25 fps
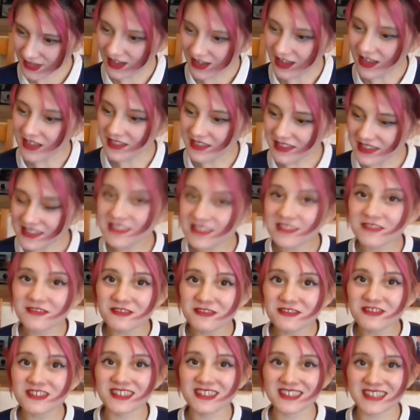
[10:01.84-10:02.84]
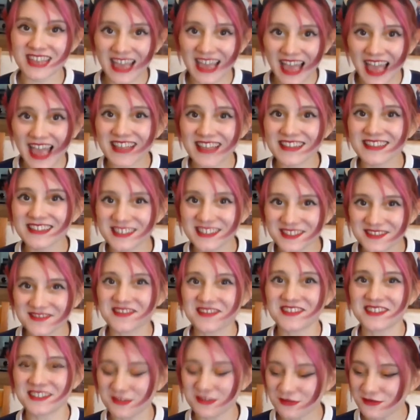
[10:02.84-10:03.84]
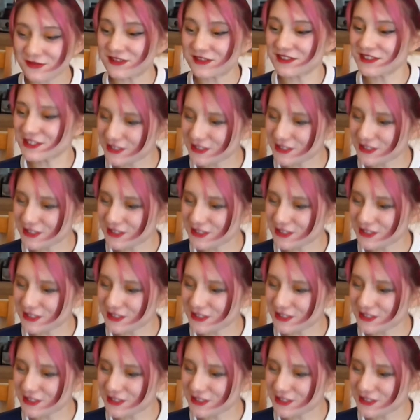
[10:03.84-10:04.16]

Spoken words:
Oh, these are all just ads for different